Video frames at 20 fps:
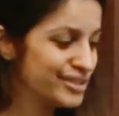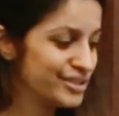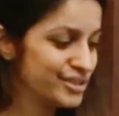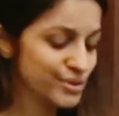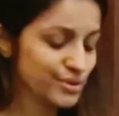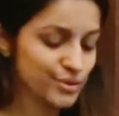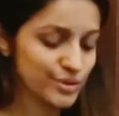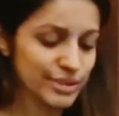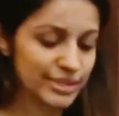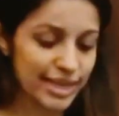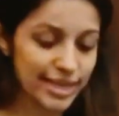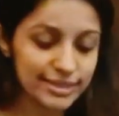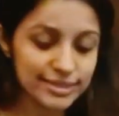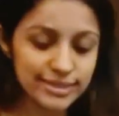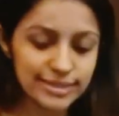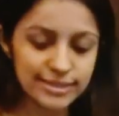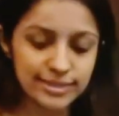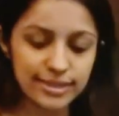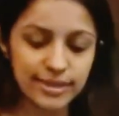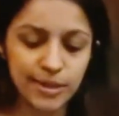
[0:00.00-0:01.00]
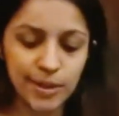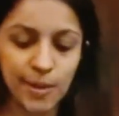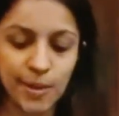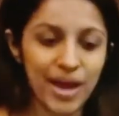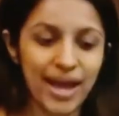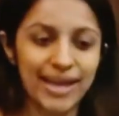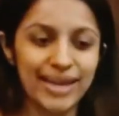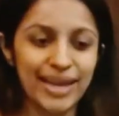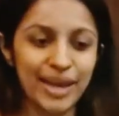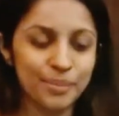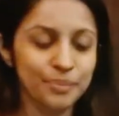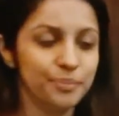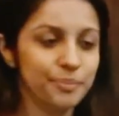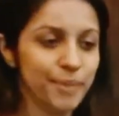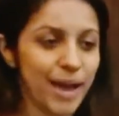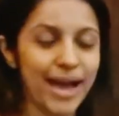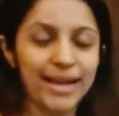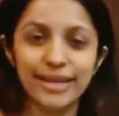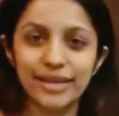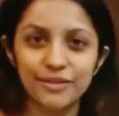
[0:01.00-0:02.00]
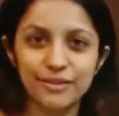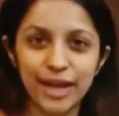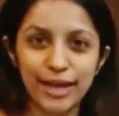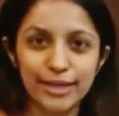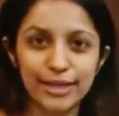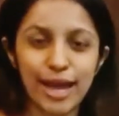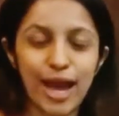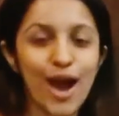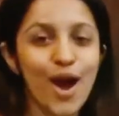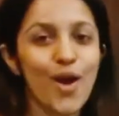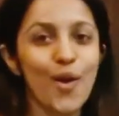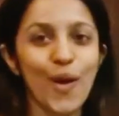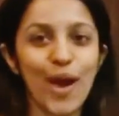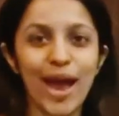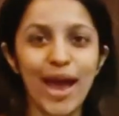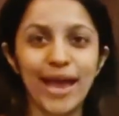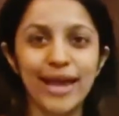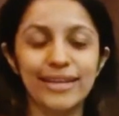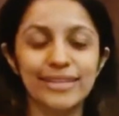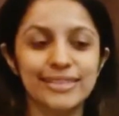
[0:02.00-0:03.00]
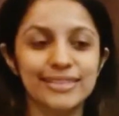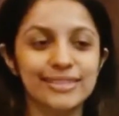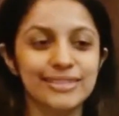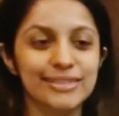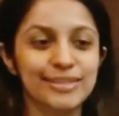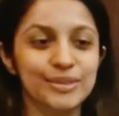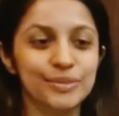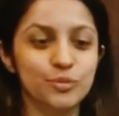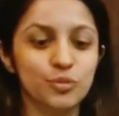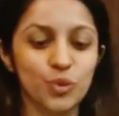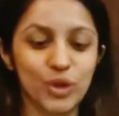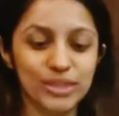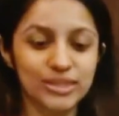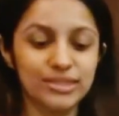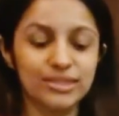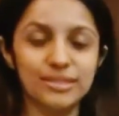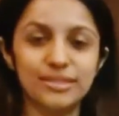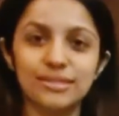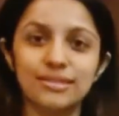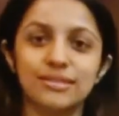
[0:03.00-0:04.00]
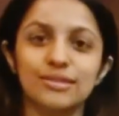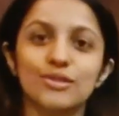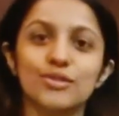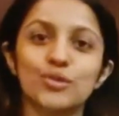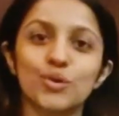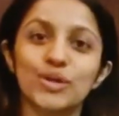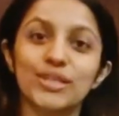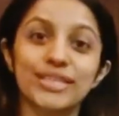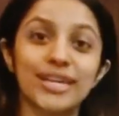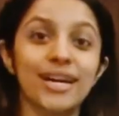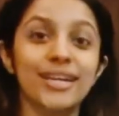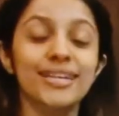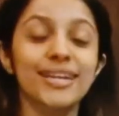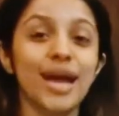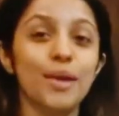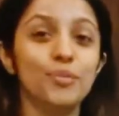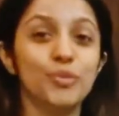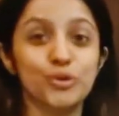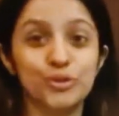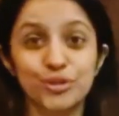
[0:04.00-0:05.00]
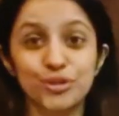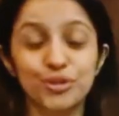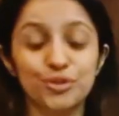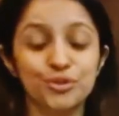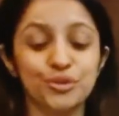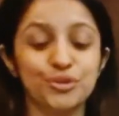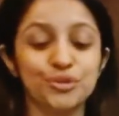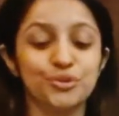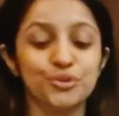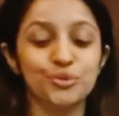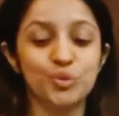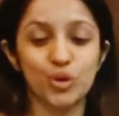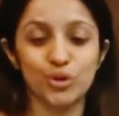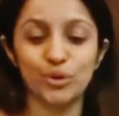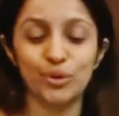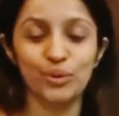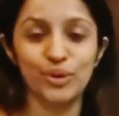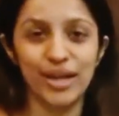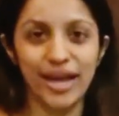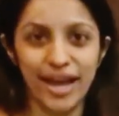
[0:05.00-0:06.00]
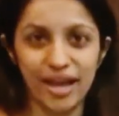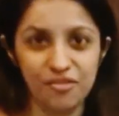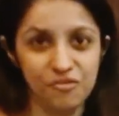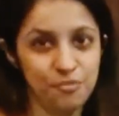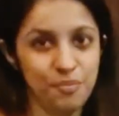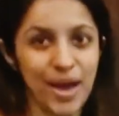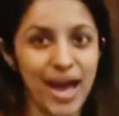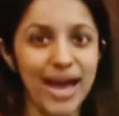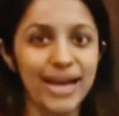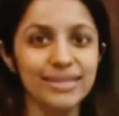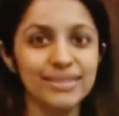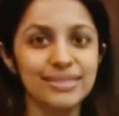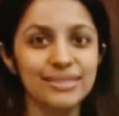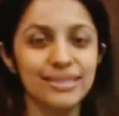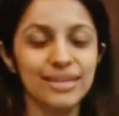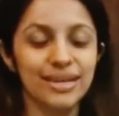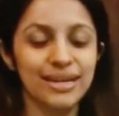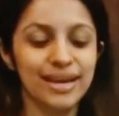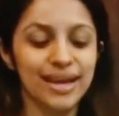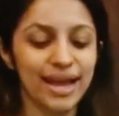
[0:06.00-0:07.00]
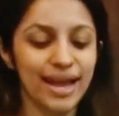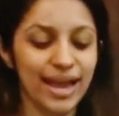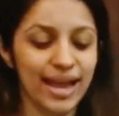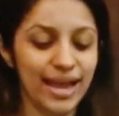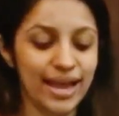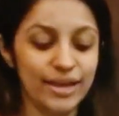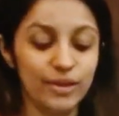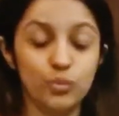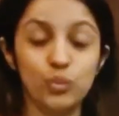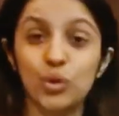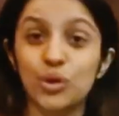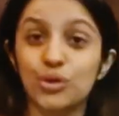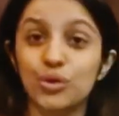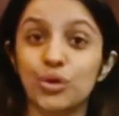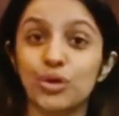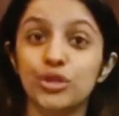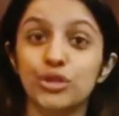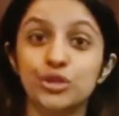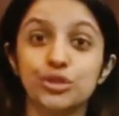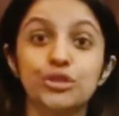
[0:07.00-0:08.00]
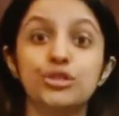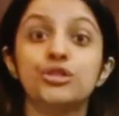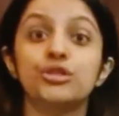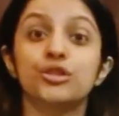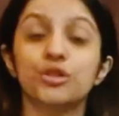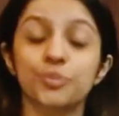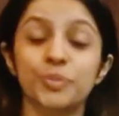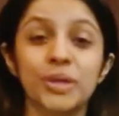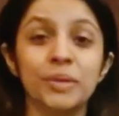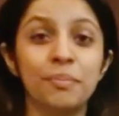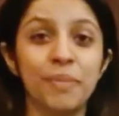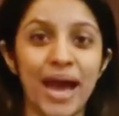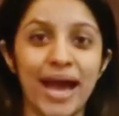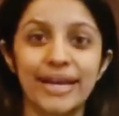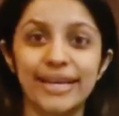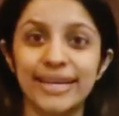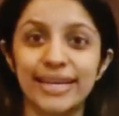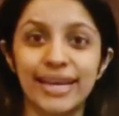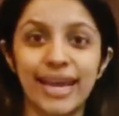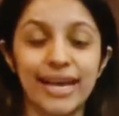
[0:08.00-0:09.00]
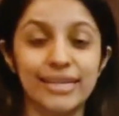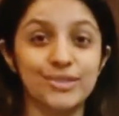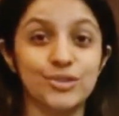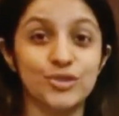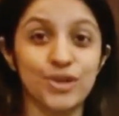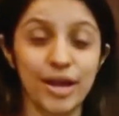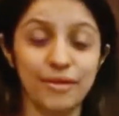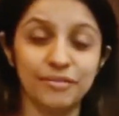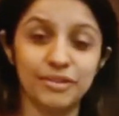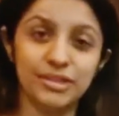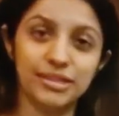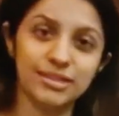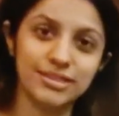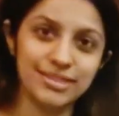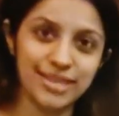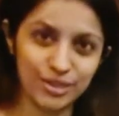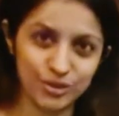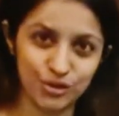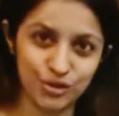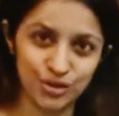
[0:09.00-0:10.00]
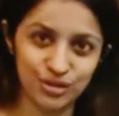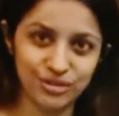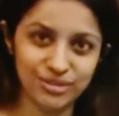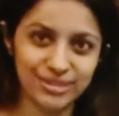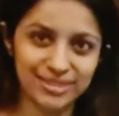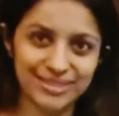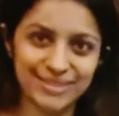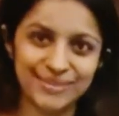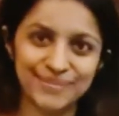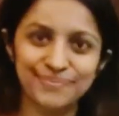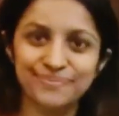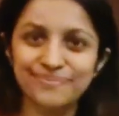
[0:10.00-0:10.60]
So yes, I am packing right now, and once this is all done, I'm going to show you what all I have packed and what all you should be packing as travel essentials.